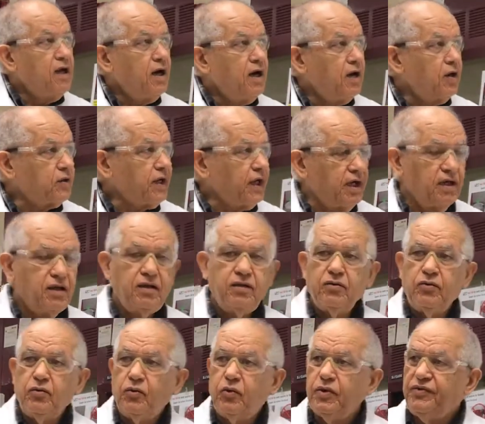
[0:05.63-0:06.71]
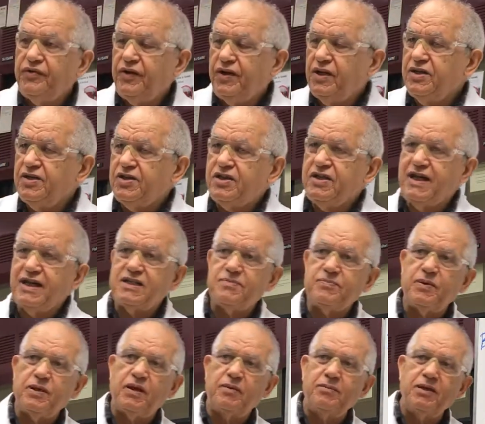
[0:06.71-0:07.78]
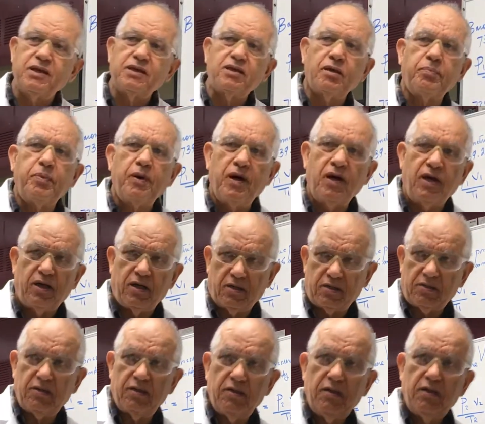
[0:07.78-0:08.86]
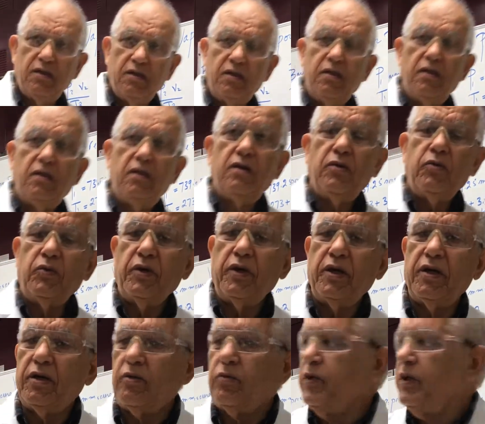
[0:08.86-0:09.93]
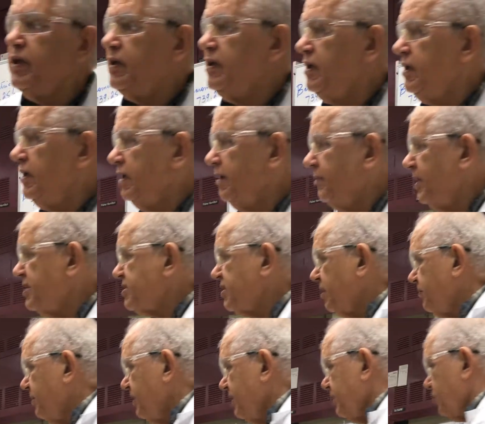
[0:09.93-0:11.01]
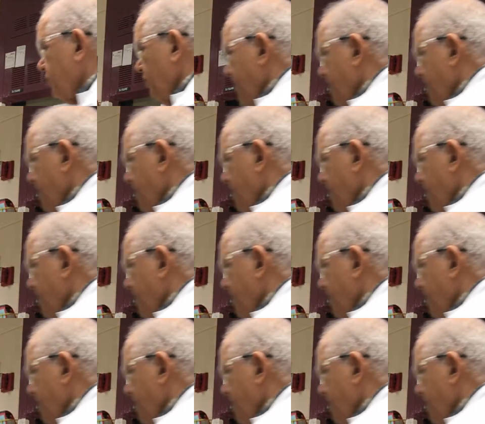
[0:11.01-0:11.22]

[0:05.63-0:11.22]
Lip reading: Okay, we finished the experimental part where we did the measurement. We